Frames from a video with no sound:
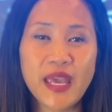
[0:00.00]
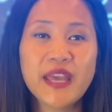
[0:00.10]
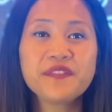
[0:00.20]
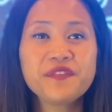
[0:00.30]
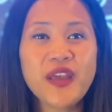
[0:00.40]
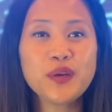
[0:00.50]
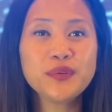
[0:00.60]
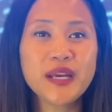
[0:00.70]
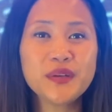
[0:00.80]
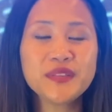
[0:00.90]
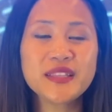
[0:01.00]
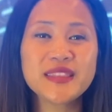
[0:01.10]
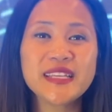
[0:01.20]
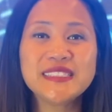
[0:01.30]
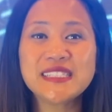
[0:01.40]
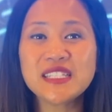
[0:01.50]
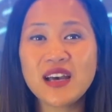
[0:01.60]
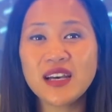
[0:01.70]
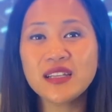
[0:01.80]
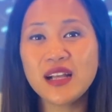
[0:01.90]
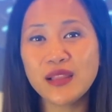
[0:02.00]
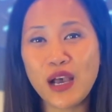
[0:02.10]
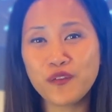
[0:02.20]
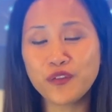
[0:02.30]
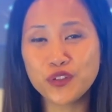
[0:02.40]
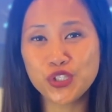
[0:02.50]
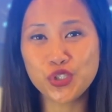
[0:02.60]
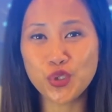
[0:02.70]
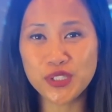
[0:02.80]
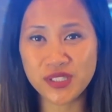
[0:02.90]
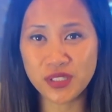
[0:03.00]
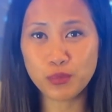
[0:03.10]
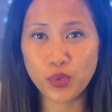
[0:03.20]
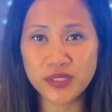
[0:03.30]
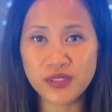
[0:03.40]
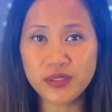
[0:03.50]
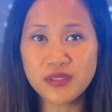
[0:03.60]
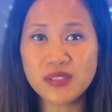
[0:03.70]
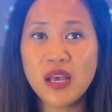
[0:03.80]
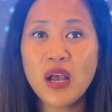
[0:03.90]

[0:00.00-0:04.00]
and found out that they did not allow for short-term rentals,